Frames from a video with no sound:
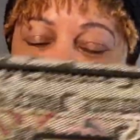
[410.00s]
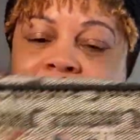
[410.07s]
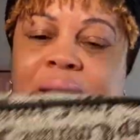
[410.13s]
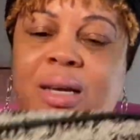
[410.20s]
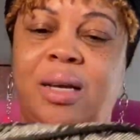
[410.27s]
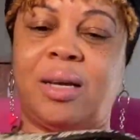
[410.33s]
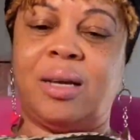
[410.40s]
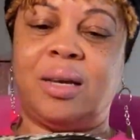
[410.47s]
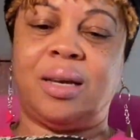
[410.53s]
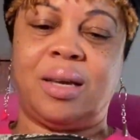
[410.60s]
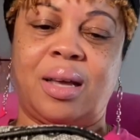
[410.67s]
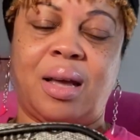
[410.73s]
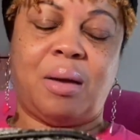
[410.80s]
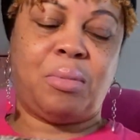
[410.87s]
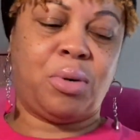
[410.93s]
think
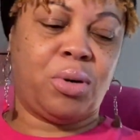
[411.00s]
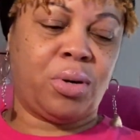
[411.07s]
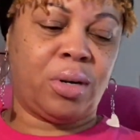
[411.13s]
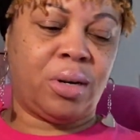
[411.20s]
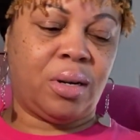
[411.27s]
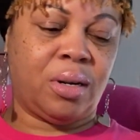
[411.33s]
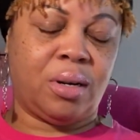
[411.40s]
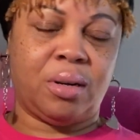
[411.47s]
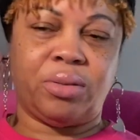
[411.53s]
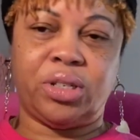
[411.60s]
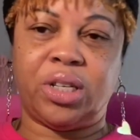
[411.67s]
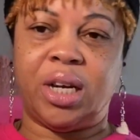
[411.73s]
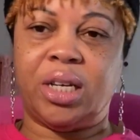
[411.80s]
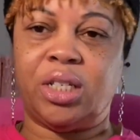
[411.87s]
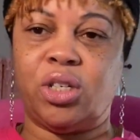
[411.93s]
I'm gonna
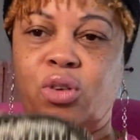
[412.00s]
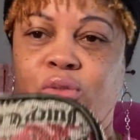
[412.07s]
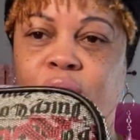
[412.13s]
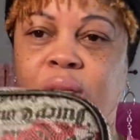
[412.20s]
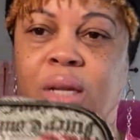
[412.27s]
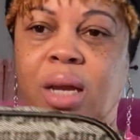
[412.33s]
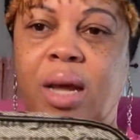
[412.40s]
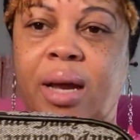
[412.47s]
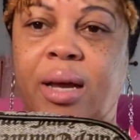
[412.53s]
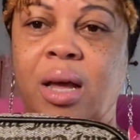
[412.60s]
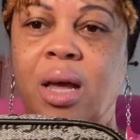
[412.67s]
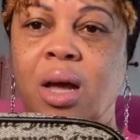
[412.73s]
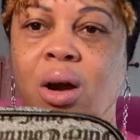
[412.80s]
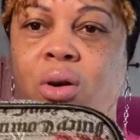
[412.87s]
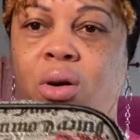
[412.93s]
change over because I like
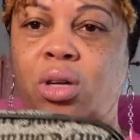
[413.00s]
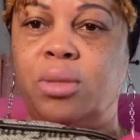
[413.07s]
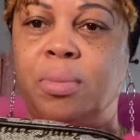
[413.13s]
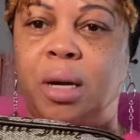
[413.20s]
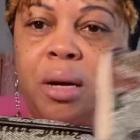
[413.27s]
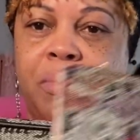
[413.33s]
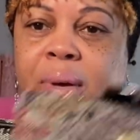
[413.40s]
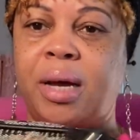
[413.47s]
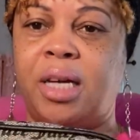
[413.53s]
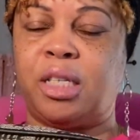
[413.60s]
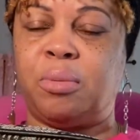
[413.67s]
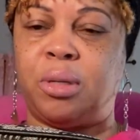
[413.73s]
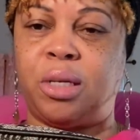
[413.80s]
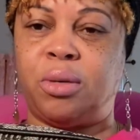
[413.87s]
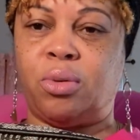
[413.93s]
crossbody bags,
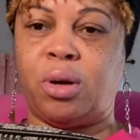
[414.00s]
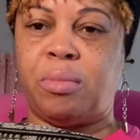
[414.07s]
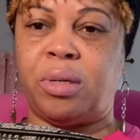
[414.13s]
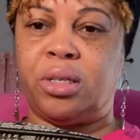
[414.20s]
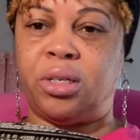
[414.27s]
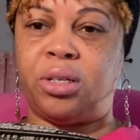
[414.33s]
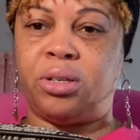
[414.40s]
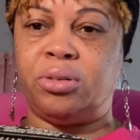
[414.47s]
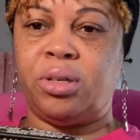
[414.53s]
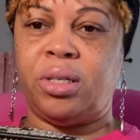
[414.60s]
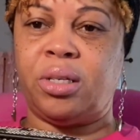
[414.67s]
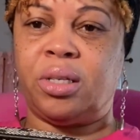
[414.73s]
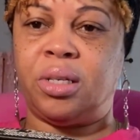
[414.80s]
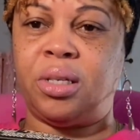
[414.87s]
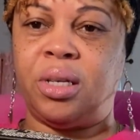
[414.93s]
especially when I'm in the
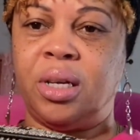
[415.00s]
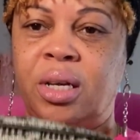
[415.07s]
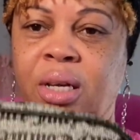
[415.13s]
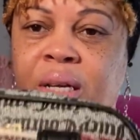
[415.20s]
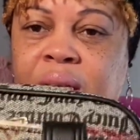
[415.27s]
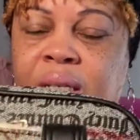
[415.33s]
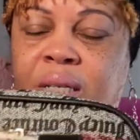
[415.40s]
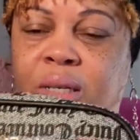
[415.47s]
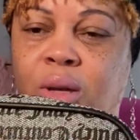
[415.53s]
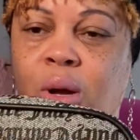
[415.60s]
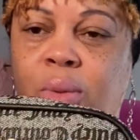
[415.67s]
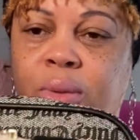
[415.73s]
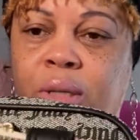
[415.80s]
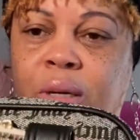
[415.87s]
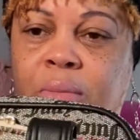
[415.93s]
streets. So I
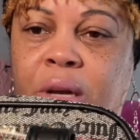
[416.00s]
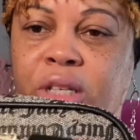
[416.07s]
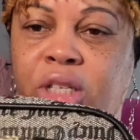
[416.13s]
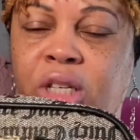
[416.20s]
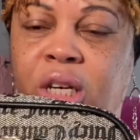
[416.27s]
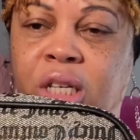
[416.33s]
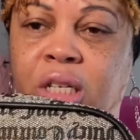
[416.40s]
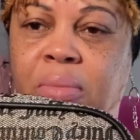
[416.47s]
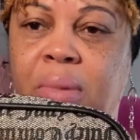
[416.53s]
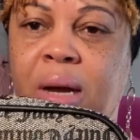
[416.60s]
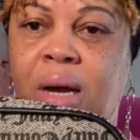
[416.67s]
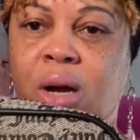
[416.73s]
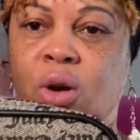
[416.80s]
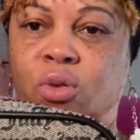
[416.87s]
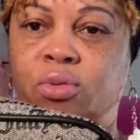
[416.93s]
was thinking about changing
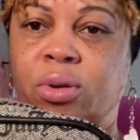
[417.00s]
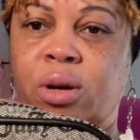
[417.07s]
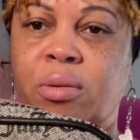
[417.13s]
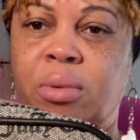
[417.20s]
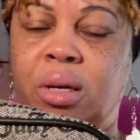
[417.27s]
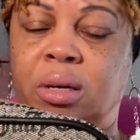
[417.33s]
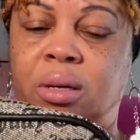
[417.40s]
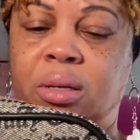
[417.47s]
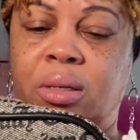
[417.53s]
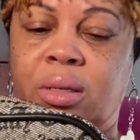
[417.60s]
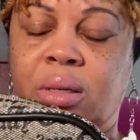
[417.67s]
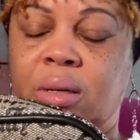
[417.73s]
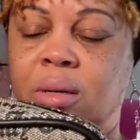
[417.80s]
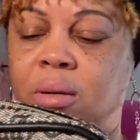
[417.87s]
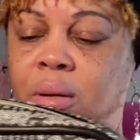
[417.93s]
back over there because
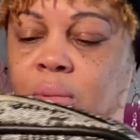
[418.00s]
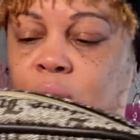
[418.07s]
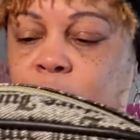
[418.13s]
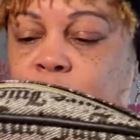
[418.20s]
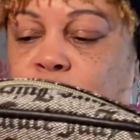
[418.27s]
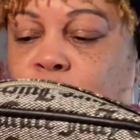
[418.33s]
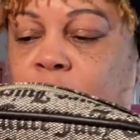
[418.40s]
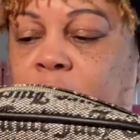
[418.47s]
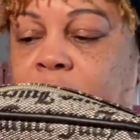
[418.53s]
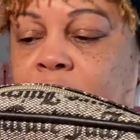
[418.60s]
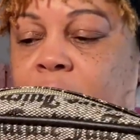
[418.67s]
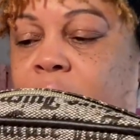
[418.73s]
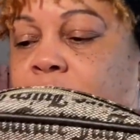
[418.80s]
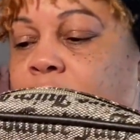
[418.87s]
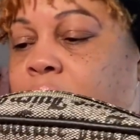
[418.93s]
I'm gonna be running
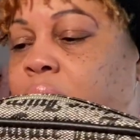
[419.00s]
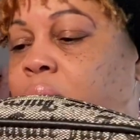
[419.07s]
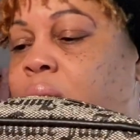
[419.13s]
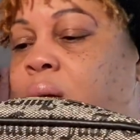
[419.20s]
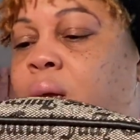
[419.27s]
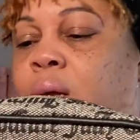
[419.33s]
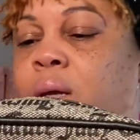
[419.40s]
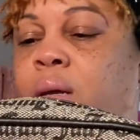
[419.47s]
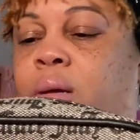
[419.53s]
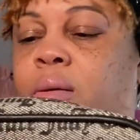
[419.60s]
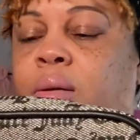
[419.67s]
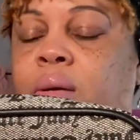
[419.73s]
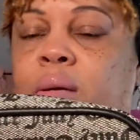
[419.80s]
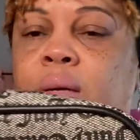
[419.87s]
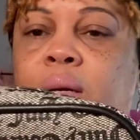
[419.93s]
out
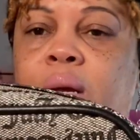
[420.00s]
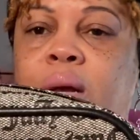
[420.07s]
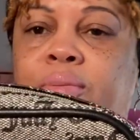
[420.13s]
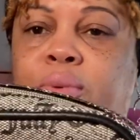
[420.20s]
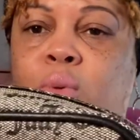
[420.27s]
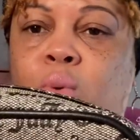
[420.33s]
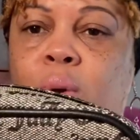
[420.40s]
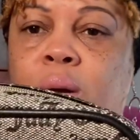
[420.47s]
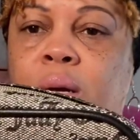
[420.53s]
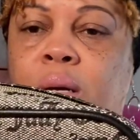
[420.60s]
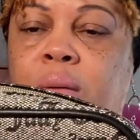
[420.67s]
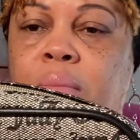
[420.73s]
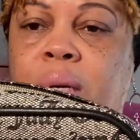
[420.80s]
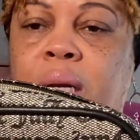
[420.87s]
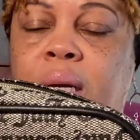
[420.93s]
after what in a
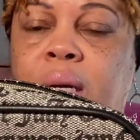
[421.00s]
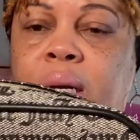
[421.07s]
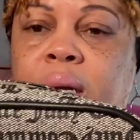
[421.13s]
minute.